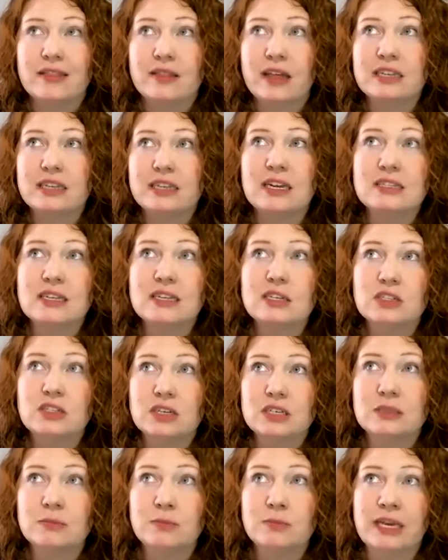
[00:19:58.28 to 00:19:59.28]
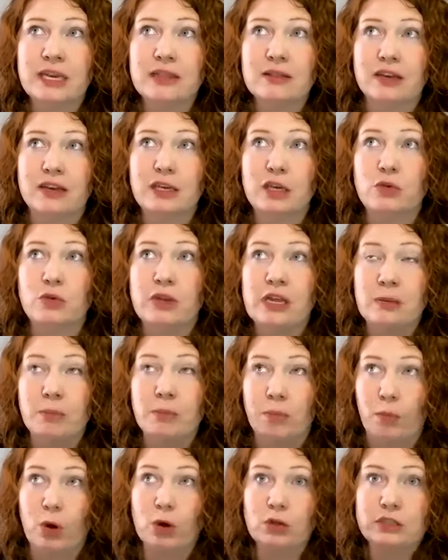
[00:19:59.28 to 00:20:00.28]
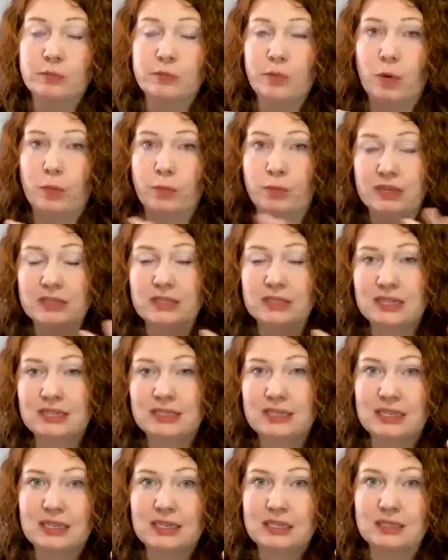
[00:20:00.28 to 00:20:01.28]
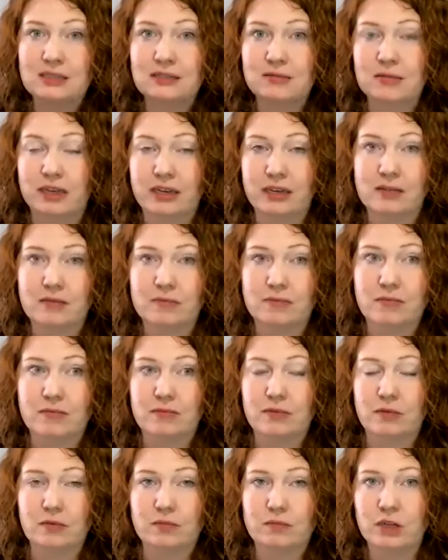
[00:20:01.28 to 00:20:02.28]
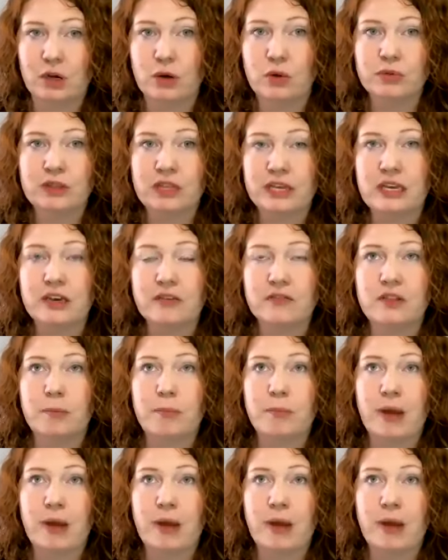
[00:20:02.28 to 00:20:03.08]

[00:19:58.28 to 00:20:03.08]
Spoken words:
That doesn't just mean like you need multiple businesses. Like, don't think of the